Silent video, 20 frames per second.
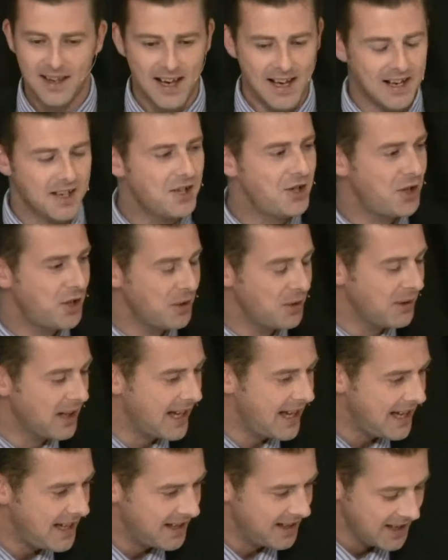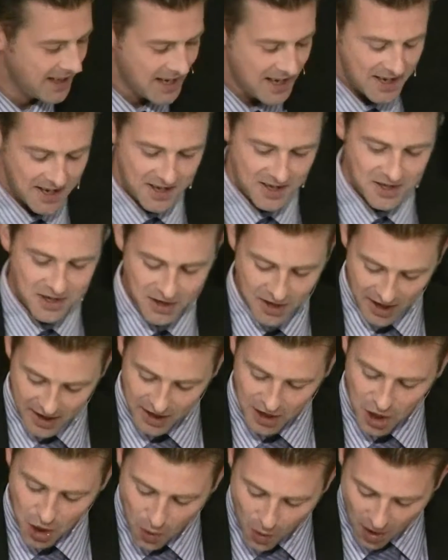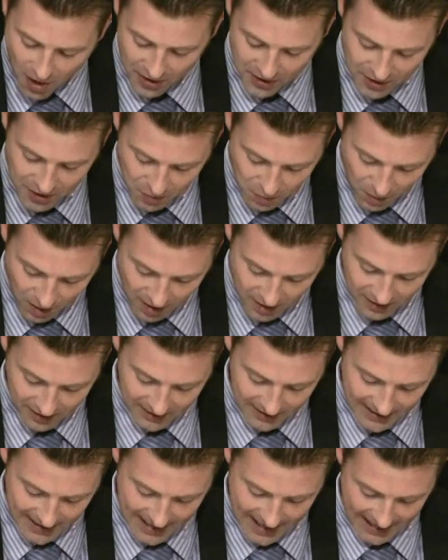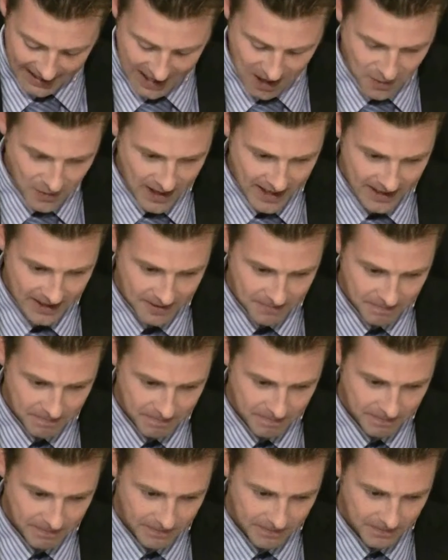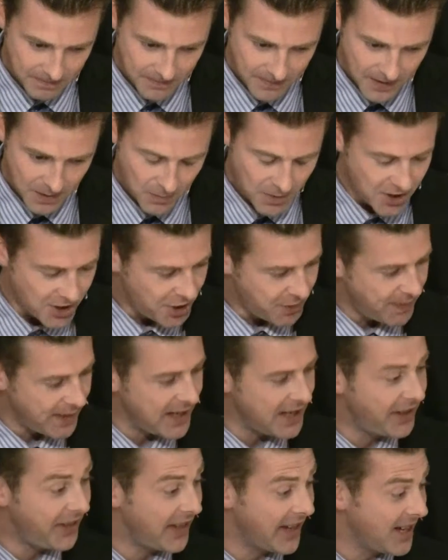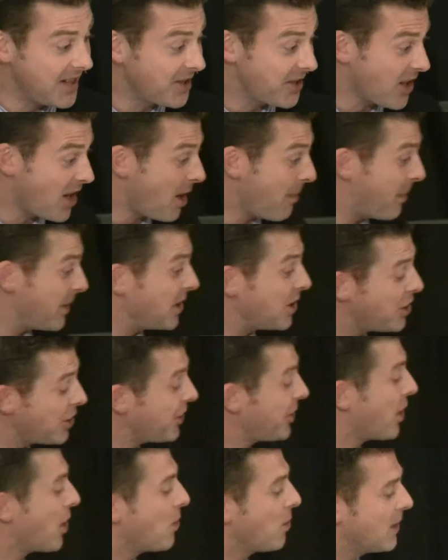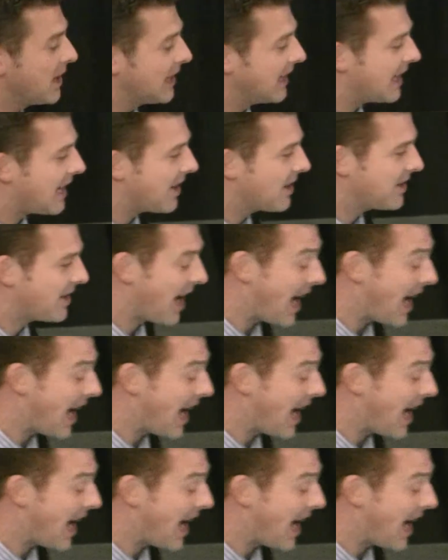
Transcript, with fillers: and it's too late. You got to go on to work anyway. Well, you speed things up, and you just don't realize